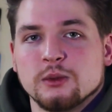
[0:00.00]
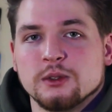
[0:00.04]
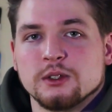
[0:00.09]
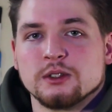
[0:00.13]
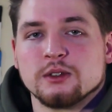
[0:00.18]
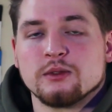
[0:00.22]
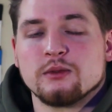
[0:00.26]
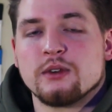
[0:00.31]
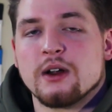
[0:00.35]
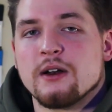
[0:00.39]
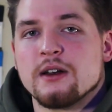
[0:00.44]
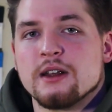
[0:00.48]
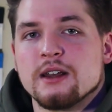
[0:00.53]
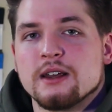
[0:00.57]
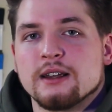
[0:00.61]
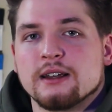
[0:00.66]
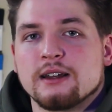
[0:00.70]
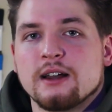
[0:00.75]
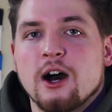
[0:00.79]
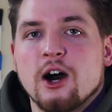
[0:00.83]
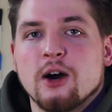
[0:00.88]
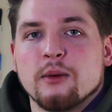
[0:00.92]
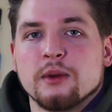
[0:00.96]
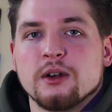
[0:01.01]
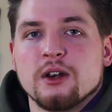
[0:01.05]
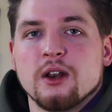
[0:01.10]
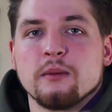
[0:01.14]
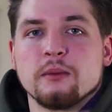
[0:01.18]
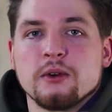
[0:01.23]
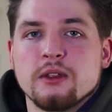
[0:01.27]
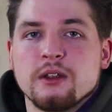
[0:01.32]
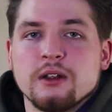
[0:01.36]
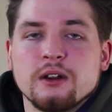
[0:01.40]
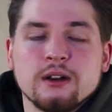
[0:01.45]
which is a very common
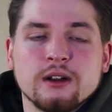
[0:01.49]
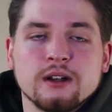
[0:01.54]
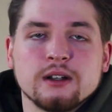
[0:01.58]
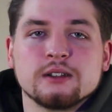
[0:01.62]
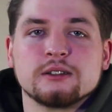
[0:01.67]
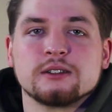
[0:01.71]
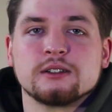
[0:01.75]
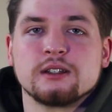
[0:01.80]
number that you're going to